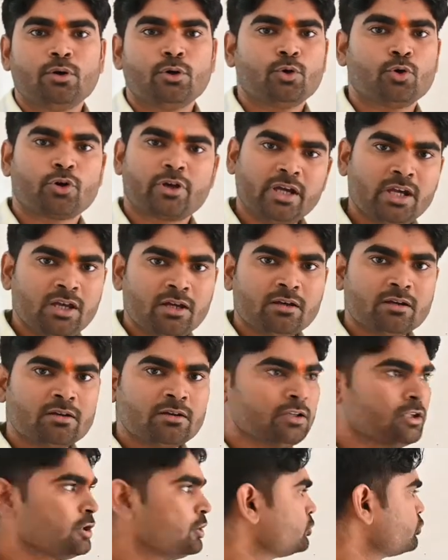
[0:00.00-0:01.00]
Okay.
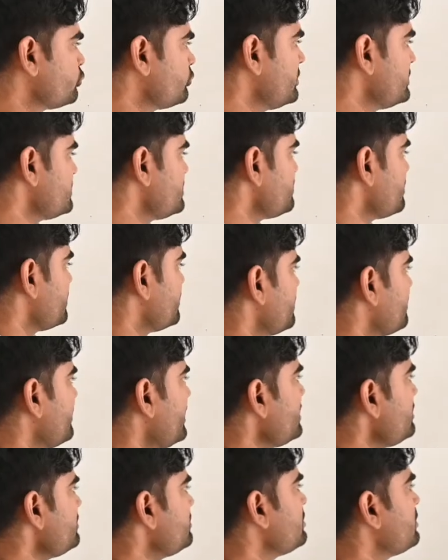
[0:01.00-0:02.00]
So this is nothing
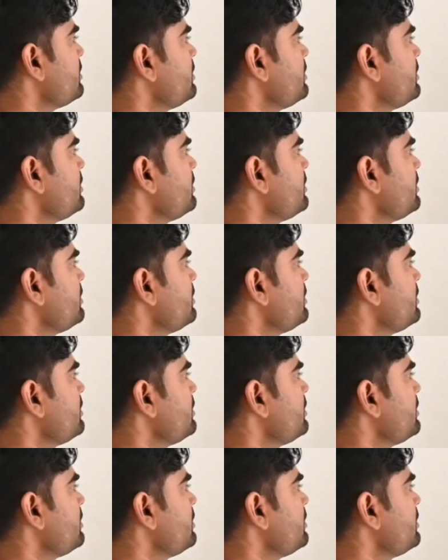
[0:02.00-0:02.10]
but